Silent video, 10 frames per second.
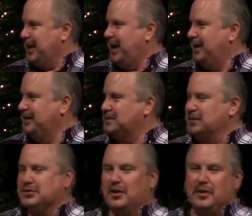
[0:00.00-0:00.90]
And he's
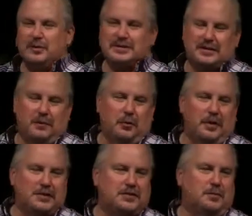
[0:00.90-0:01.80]
been sharing with
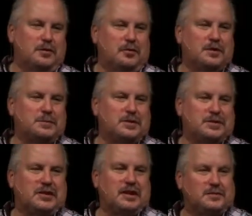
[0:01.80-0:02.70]
us some
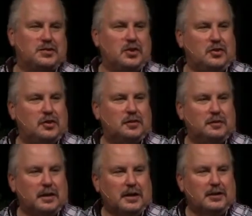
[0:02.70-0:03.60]
Christmas gifts that you
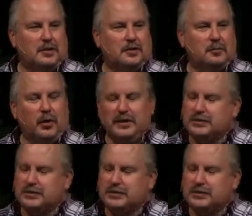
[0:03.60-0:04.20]
can bring.